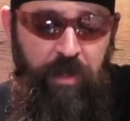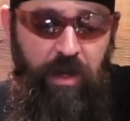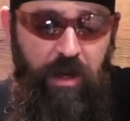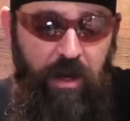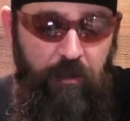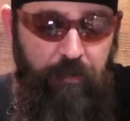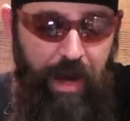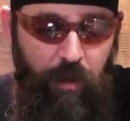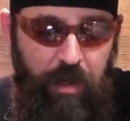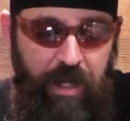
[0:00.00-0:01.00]

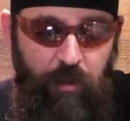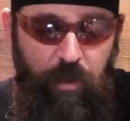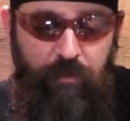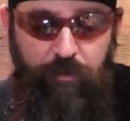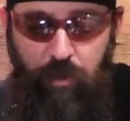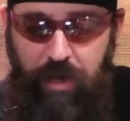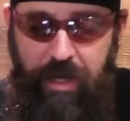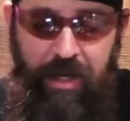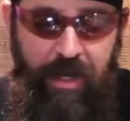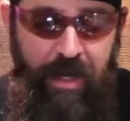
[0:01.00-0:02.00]
buy one get one
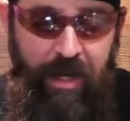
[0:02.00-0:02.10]
free,